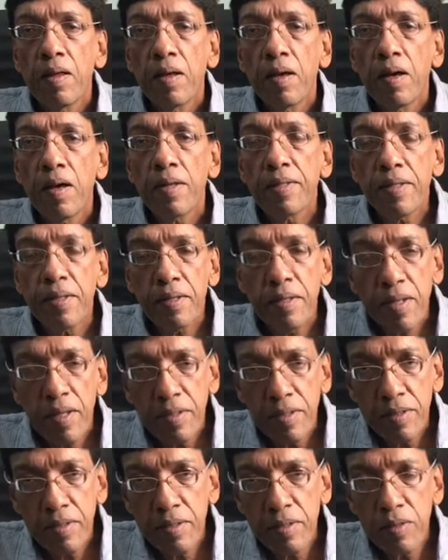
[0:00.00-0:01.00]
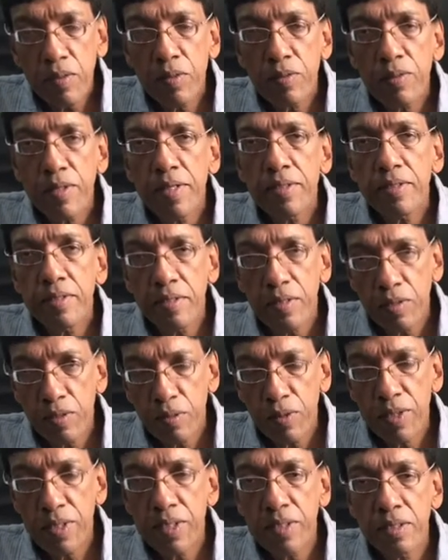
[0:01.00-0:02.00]
I think that is the
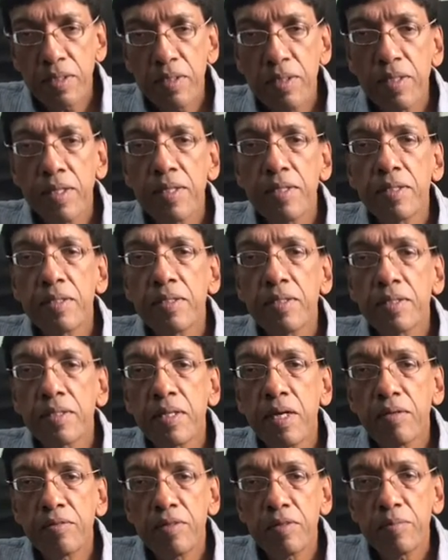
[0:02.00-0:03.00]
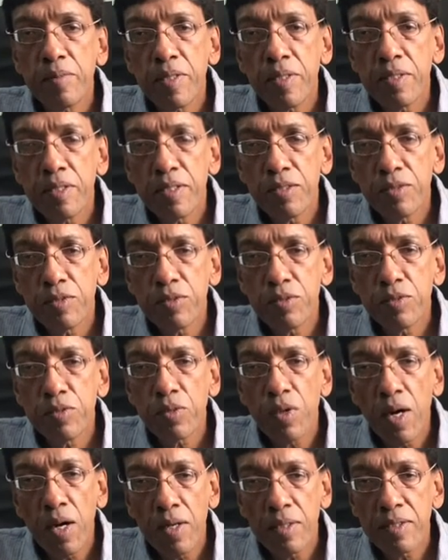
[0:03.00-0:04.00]
question that this government needs
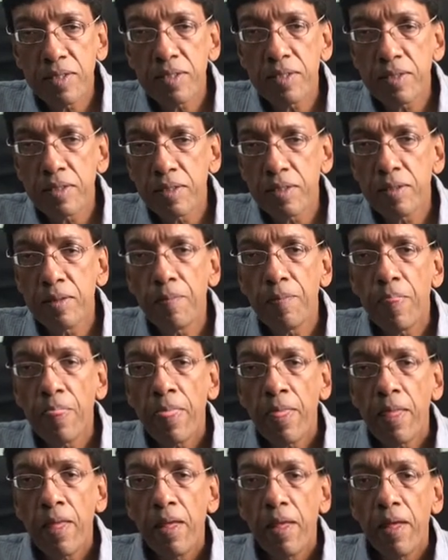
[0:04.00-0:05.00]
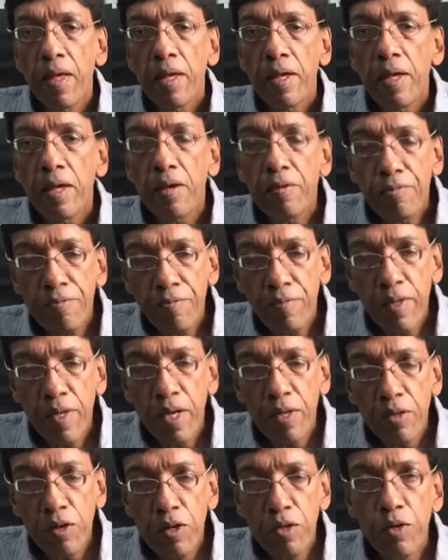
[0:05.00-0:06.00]
to answer. If they
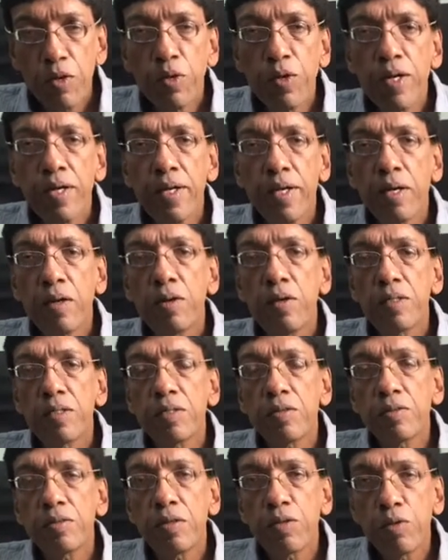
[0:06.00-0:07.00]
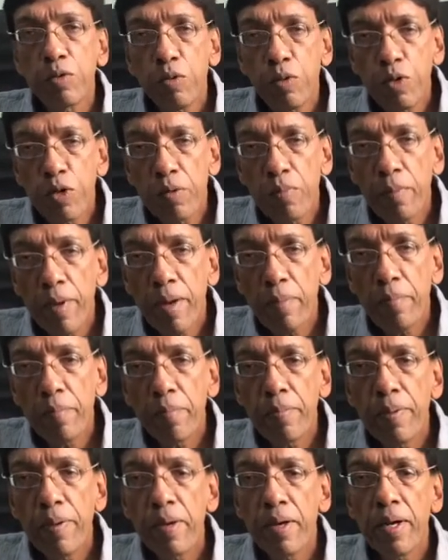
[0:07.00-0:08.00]
are not going according to the roadmap
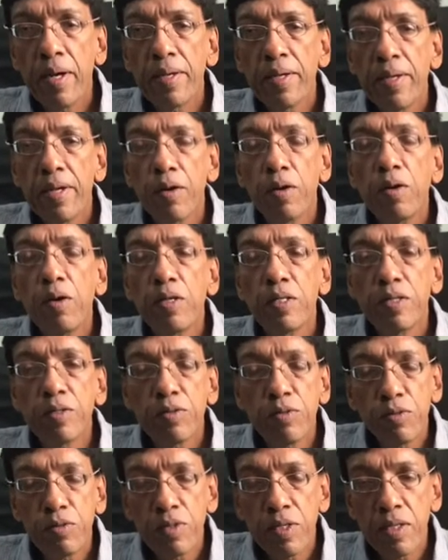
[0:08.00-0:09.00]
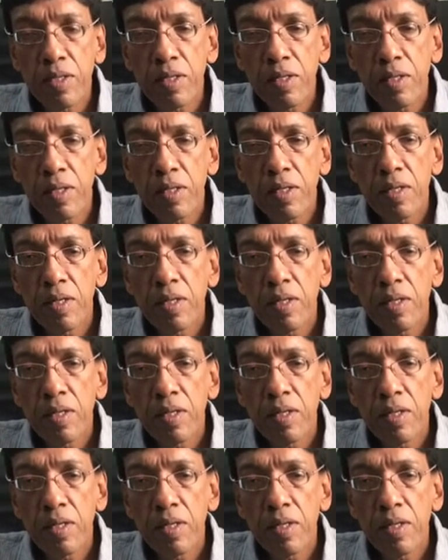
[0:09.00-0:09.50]
and according to the